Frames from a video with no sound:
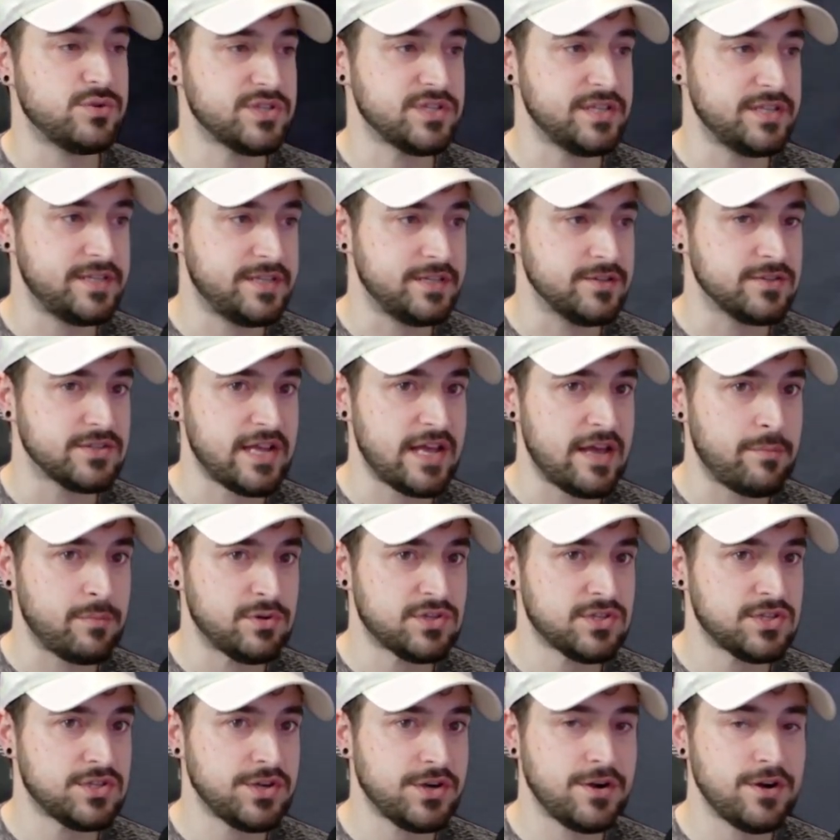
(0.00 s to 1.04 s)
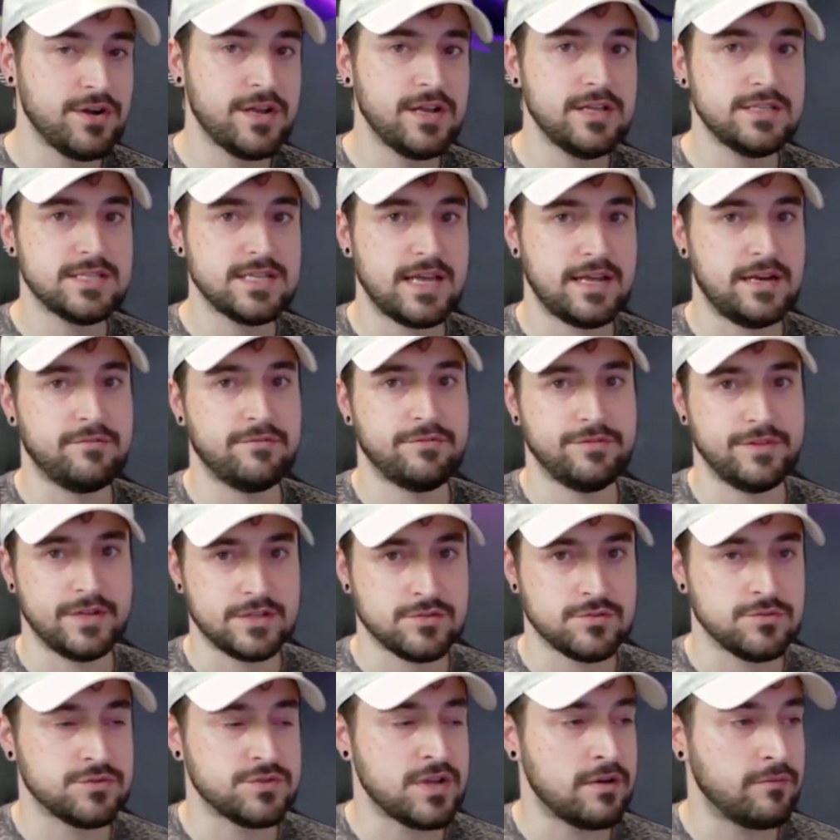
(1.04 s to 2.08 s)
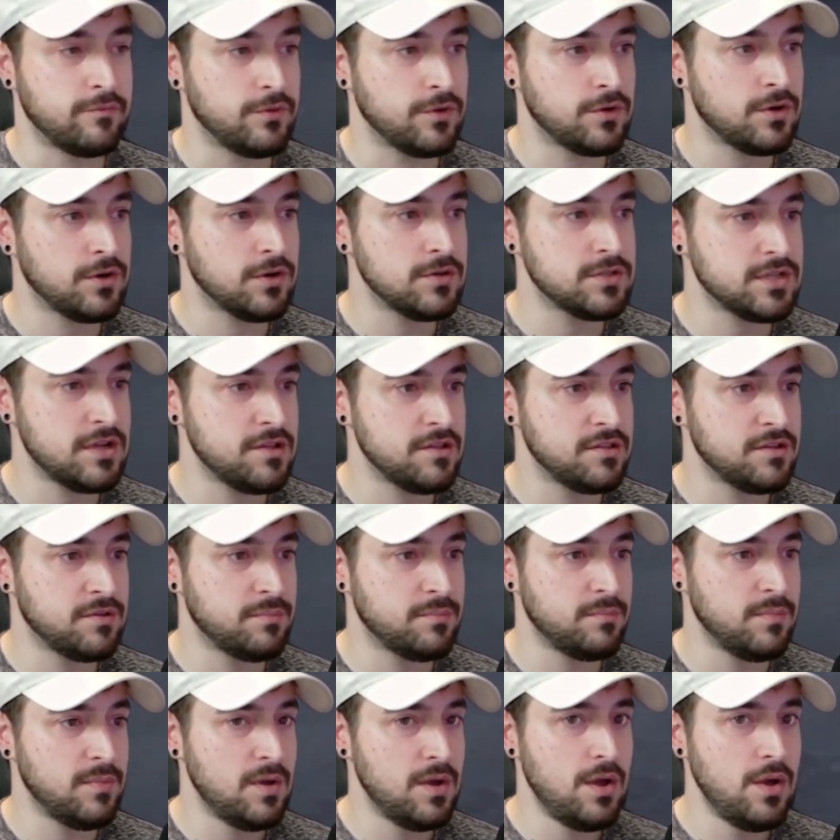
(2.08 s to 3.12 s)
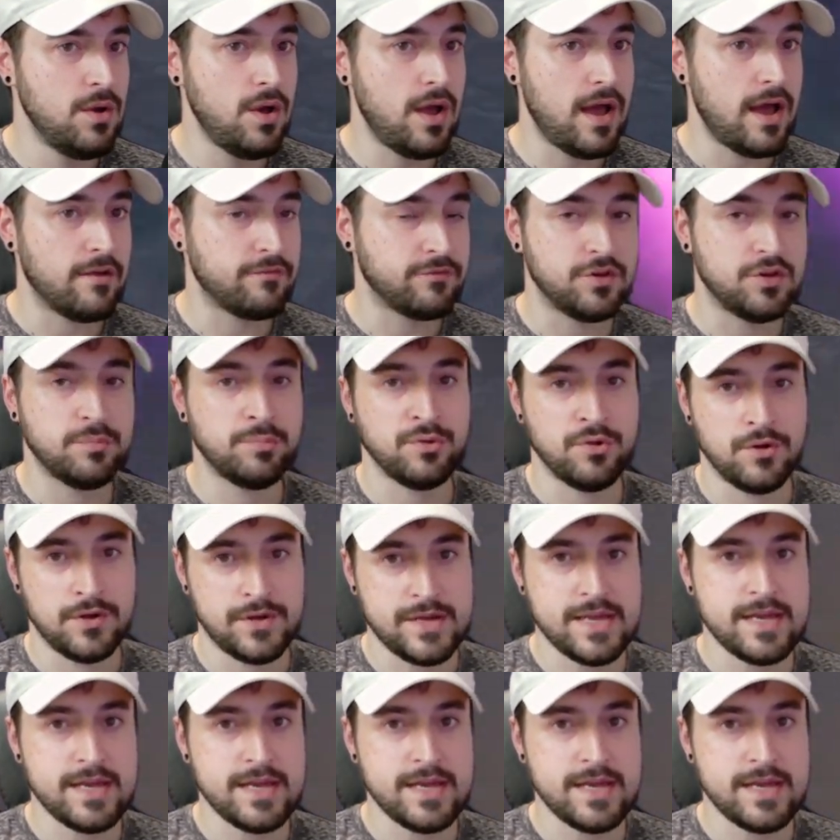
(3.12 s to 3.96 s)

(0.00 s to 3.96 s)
deals damage to targets and inflicts resentful curse on them after deploying it